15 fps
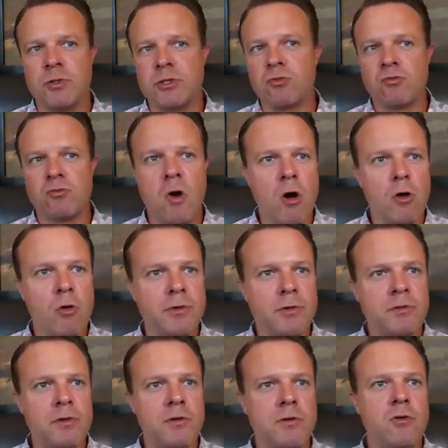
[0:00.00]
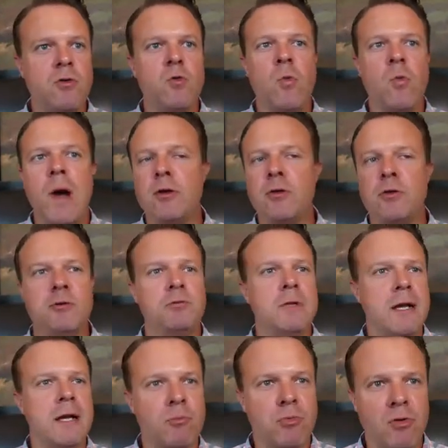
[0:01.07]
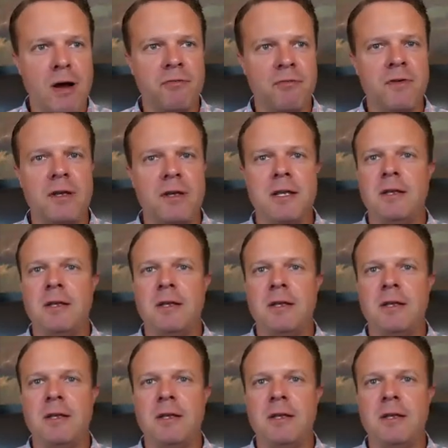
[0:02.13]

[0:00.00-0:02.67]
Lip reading: What's wrong with you? Why don't you like profit?